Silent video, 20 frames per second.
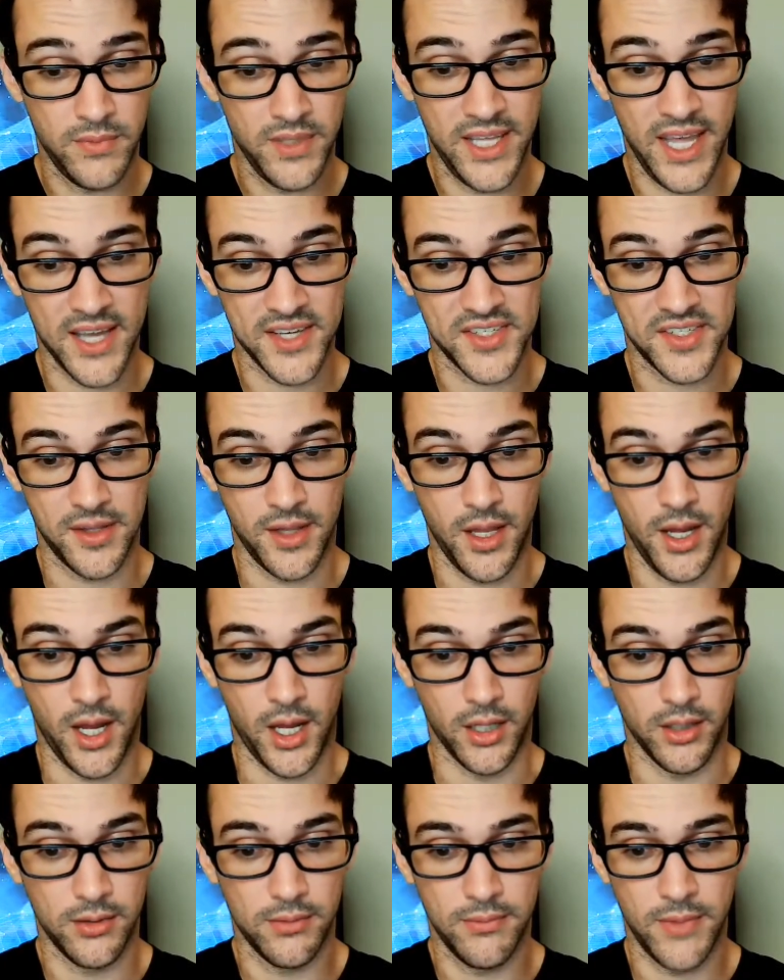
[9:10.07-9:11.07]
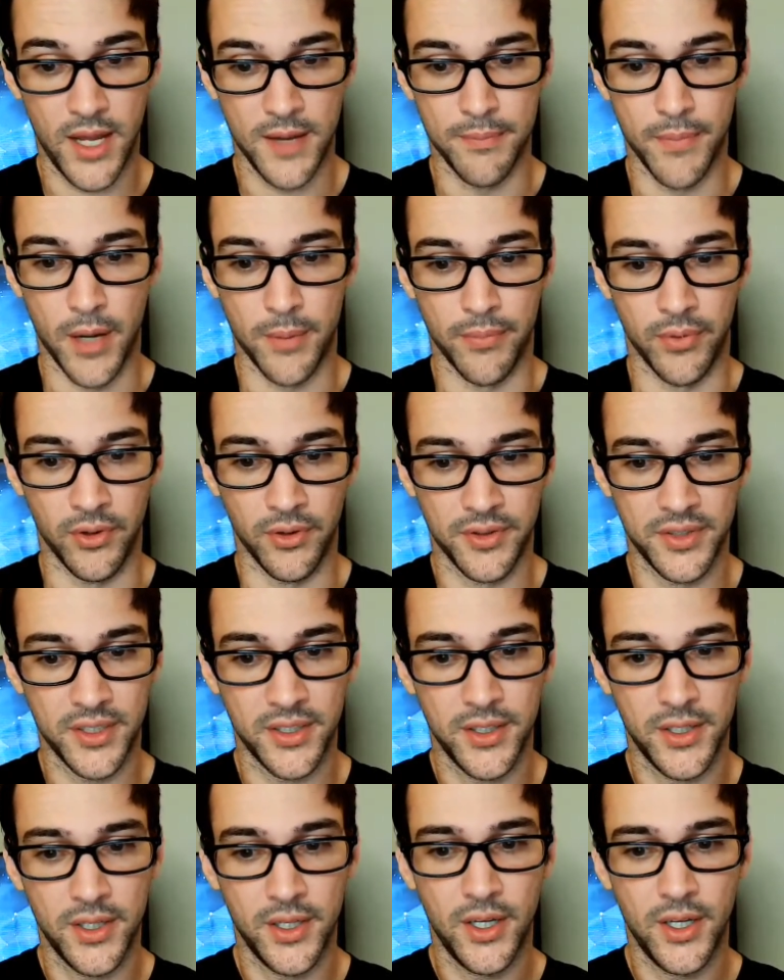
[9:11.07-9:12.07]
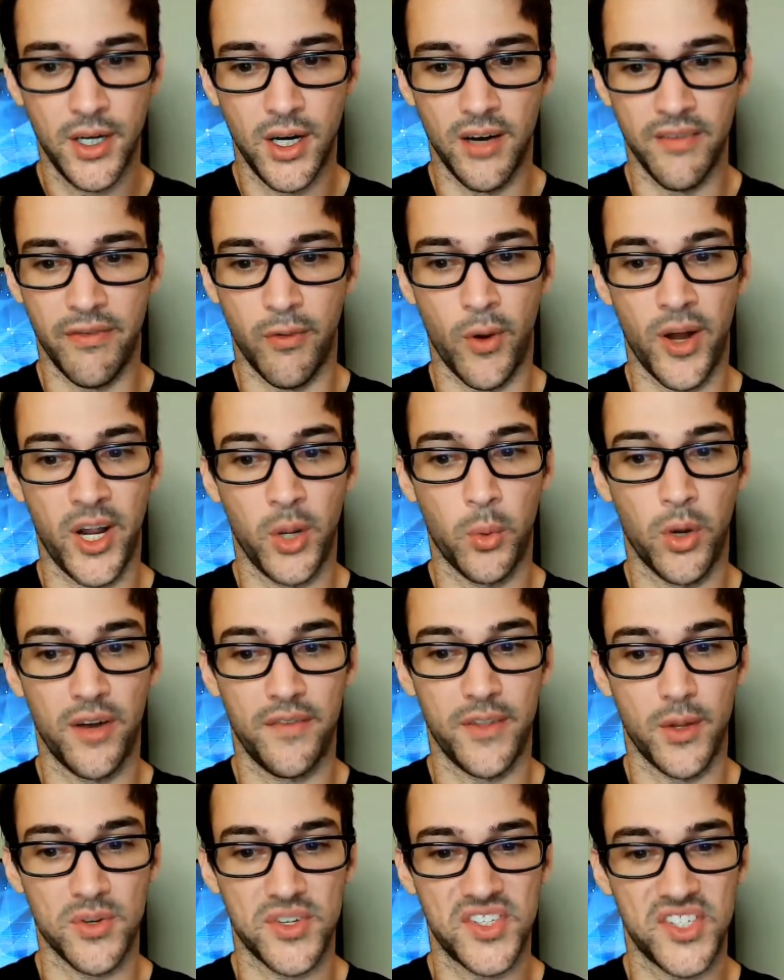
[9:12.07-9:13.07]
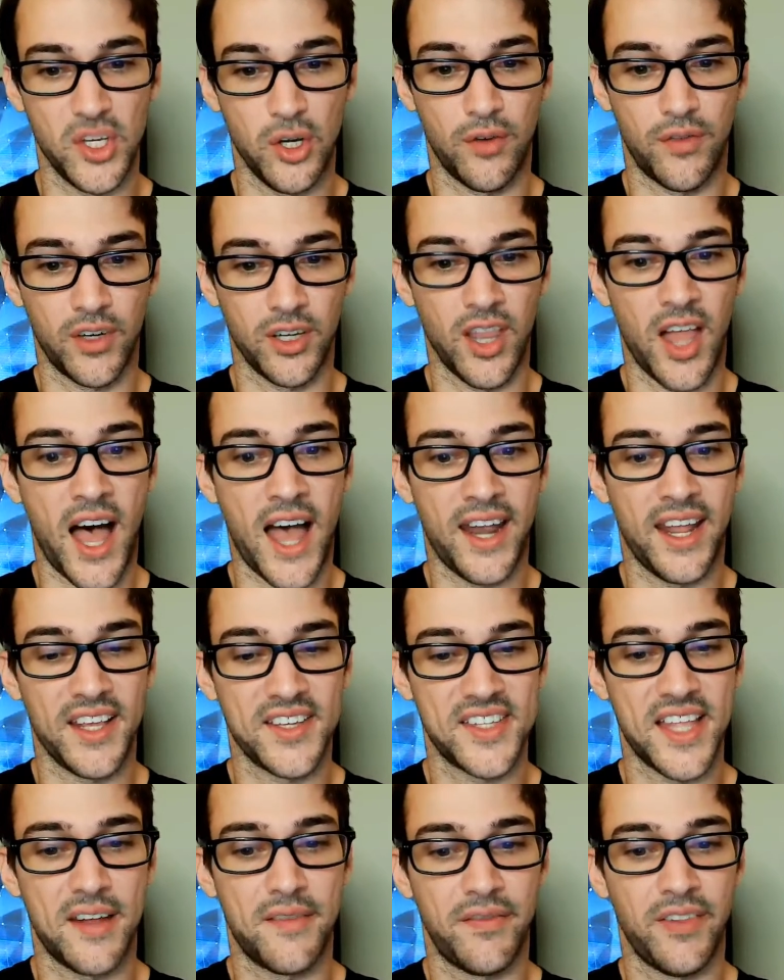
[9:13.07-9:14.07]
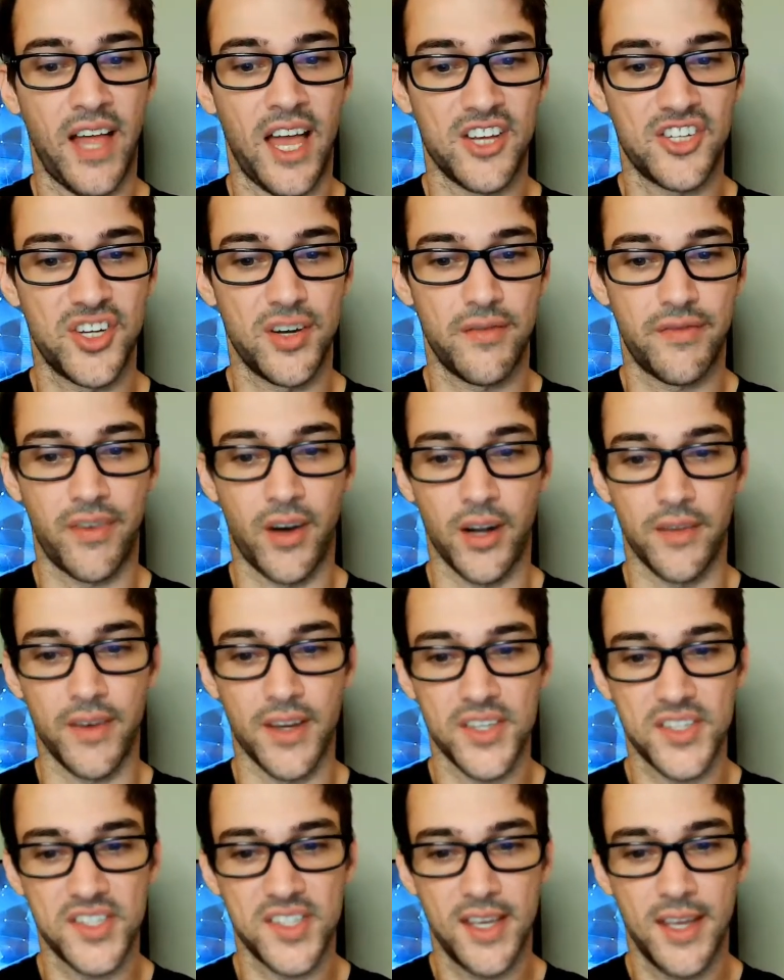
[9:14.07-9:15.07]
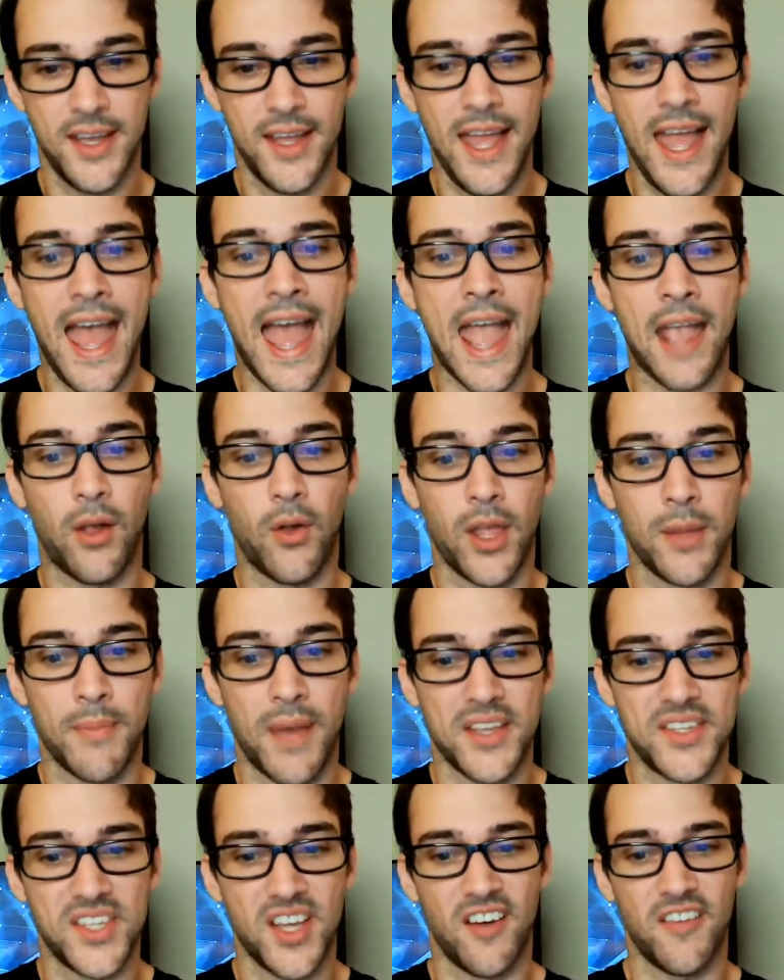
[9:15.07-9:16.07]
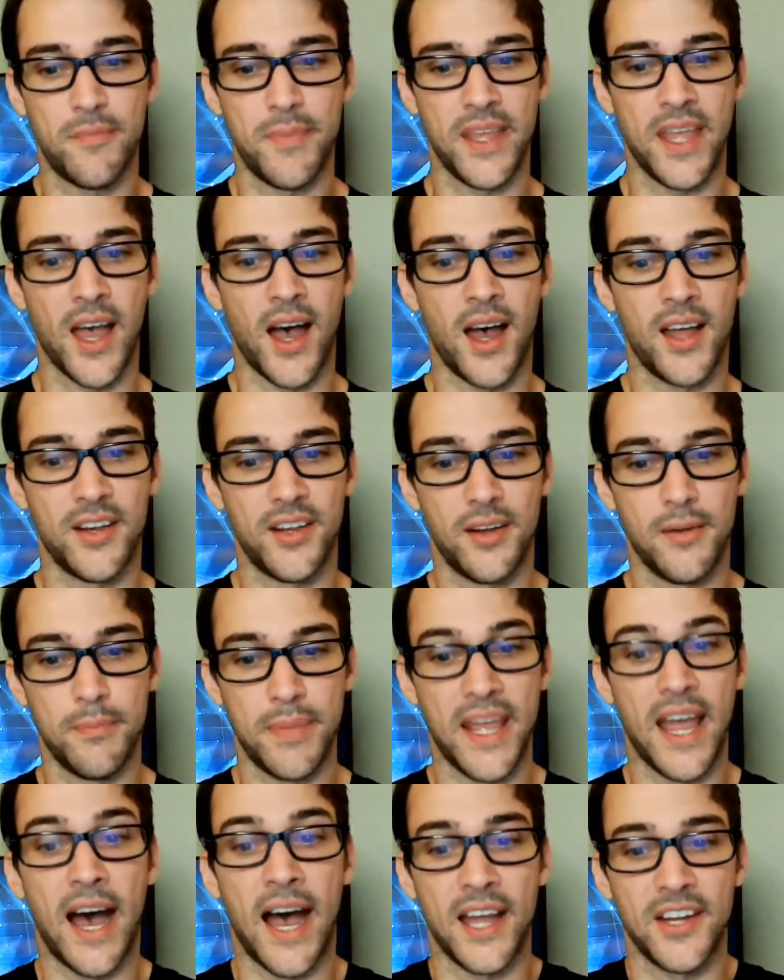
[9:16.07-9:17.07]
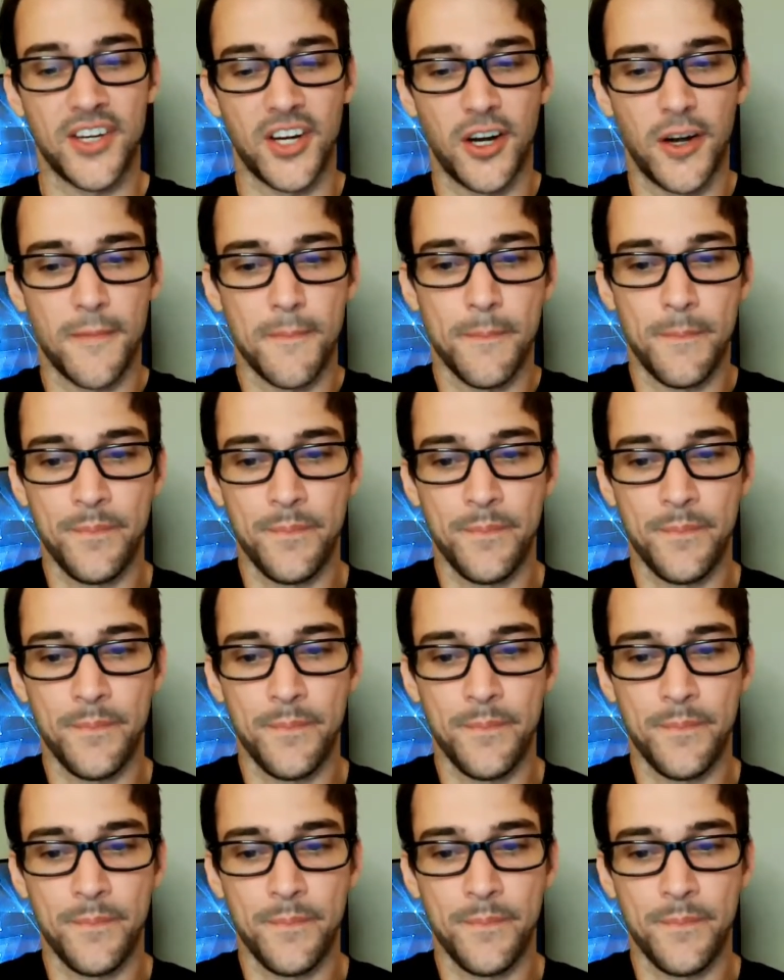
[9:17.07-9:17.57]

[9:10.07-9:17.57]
"Guess not," I mumbled, avoiding one of those silver linings that flashed in front of us, angling myself behind her.